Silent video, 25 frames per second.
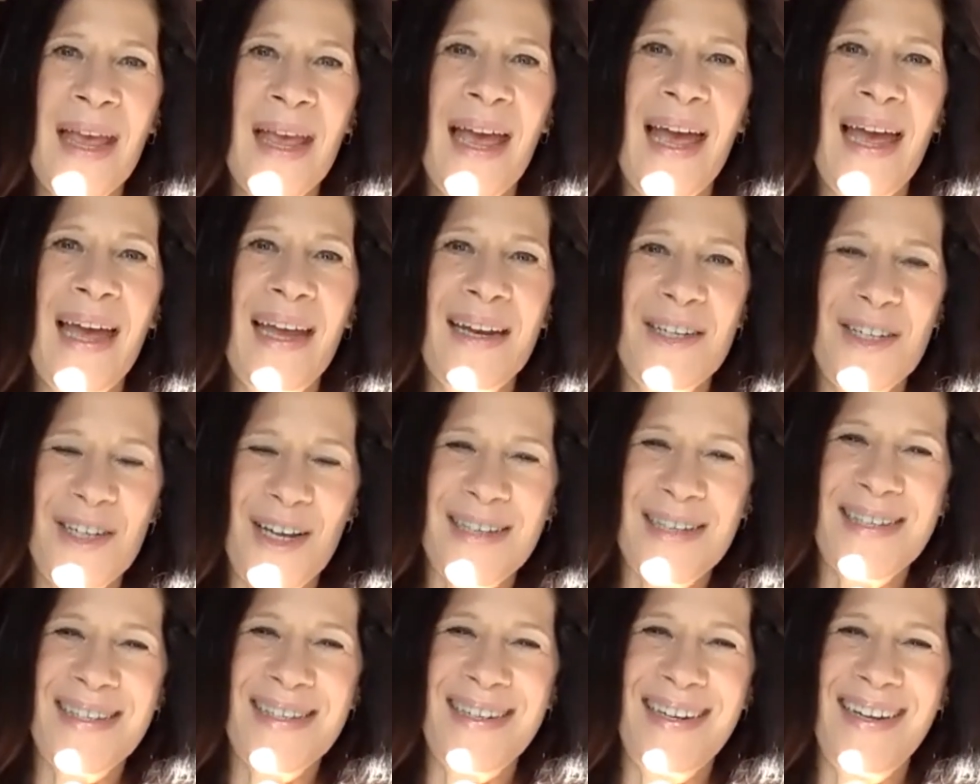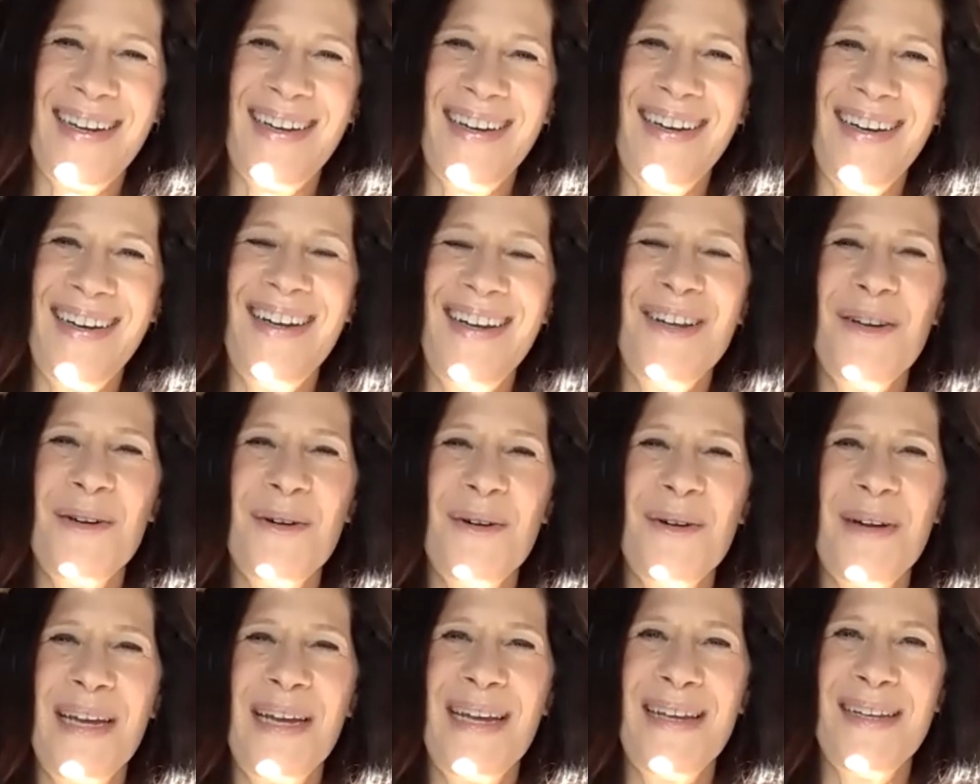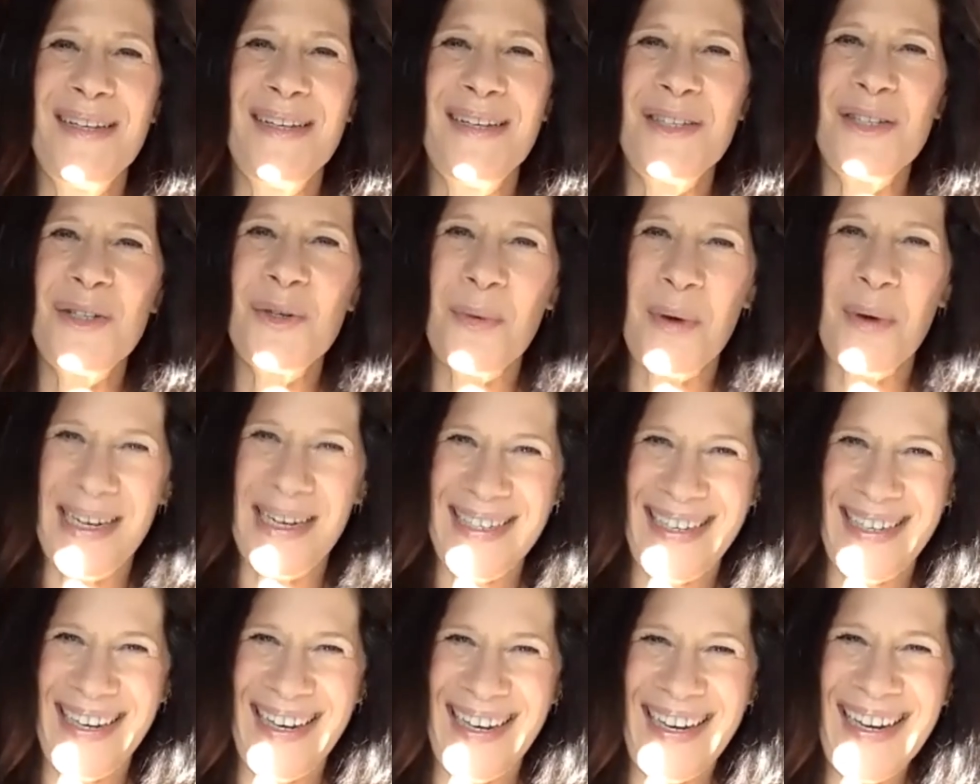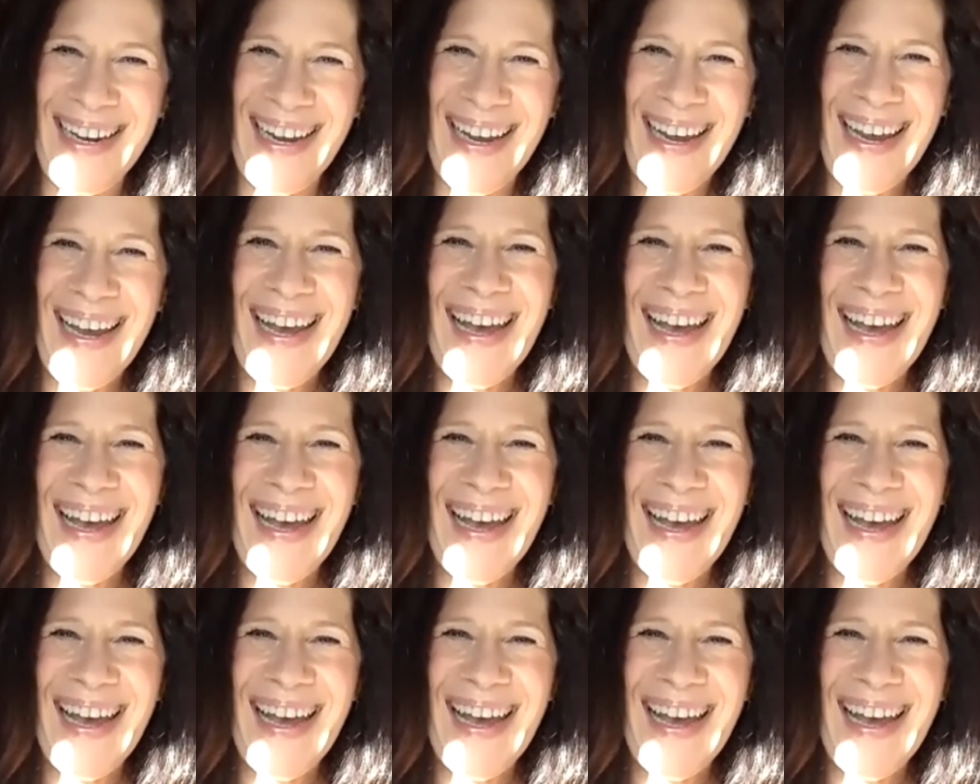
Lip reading: and Justin, who is 20.